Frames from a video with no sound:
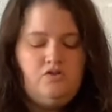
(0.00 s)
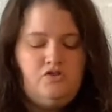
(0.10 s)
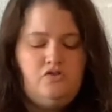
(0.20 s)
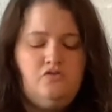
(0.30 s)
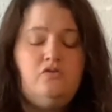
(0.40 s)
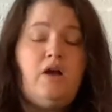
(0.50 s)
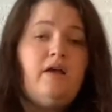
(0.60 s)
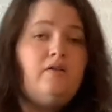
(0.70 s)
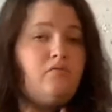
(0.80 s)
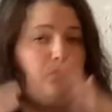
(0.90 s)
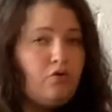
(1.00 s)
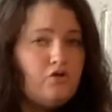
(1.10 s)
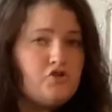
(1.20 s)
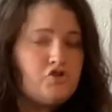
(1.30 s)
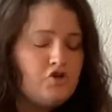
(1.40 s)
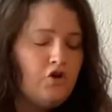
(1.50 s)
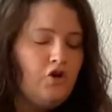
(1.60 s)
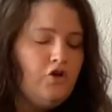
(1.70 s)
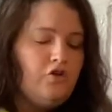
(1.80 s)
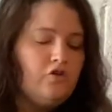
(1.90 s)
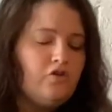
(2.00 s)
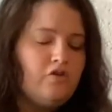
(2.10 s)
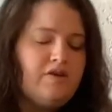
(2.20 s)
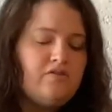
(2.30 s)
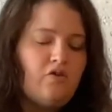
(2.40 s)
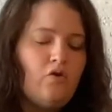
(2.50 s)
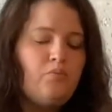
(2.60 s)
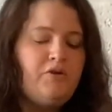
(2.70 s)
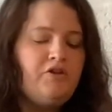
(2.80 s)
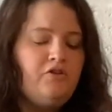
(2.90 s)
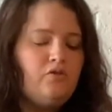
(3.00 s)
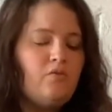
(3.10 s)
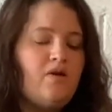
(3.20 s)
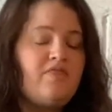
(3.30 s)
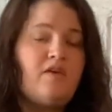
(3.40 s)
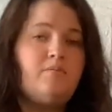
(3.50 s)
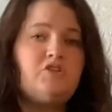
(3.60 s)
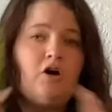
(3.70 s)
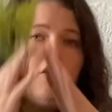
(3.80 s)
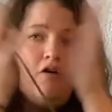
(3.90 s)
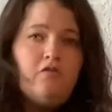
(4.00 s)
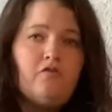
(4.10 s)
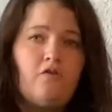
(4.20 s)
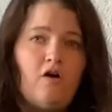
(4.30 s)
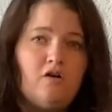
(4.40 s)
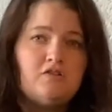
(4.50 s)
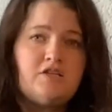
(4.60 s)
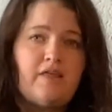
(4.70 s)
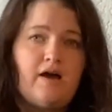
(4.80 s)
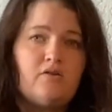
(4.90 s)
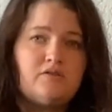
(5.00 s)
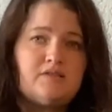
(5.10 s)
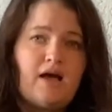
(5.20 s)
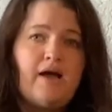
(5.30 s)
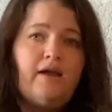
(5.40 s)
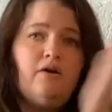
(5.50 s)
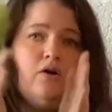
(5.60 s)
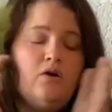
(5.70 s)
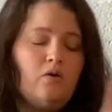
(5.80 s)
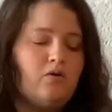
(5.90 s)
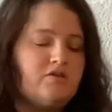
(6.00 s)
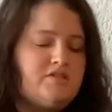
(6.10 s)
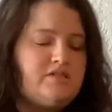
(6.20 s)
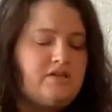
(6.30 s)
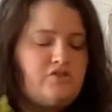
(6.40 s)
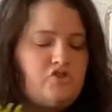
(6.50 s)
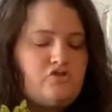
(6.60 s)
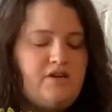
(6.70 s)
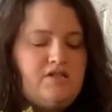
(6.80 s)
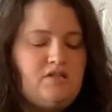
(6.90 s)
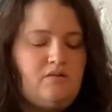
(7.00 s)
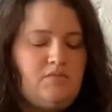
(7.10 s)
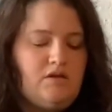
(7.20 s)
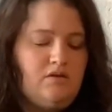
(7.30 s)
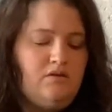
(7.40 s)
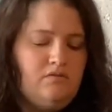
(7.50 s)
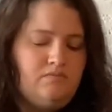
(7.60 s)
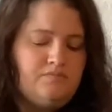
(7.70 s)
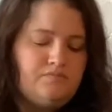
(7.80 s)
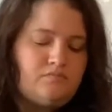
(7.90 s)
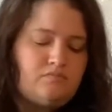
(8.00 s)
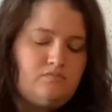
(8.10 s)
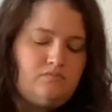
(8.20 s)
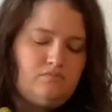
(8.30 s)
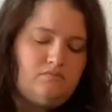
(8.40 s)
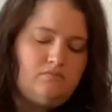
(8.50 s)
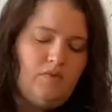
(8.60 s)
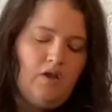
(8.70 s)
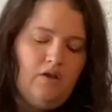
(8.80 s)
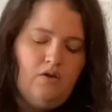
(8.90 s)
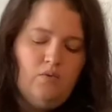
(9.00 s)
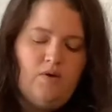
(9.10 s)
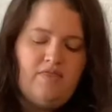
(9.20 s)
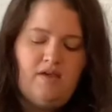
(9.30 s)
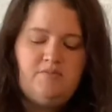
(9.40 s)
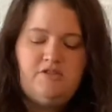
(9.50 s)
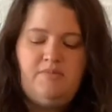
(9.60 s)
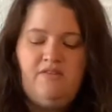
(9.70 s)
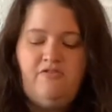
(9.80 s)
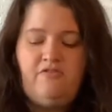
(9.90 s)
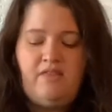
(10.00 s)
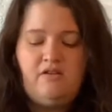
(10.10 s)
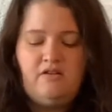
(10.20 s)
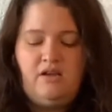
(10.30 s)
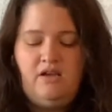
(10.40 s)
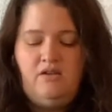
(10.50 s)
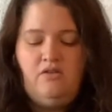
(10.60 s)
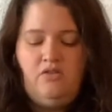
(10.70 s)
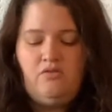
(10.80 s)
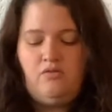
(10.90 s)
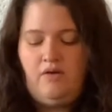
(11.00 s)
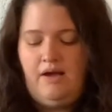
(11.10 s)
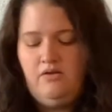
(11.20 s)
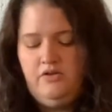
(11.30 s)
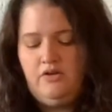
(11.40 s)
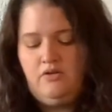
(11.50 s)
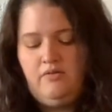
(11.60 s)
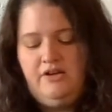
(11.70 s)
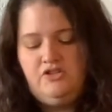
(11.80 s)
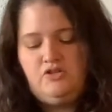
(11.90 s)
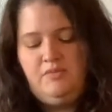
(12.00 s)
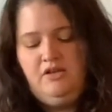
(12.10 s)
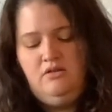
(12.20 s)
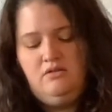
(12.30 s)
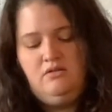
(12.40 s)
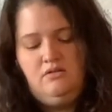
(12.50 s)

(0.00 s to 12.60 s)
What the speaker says: Do kind of push your greens open. You don't want them to all fall to the outside or stick straight to the middle. You want them to be feathered in throughout your arrangement.